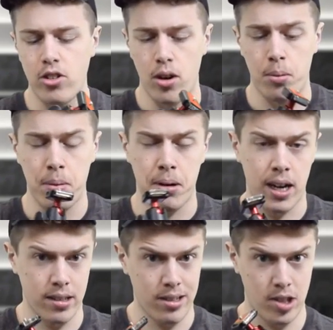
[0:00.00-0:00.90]
Joby
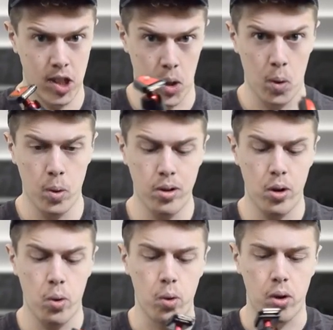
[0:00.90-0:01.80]
pods so
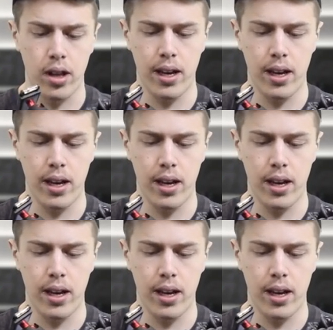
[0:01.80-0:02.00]
cool,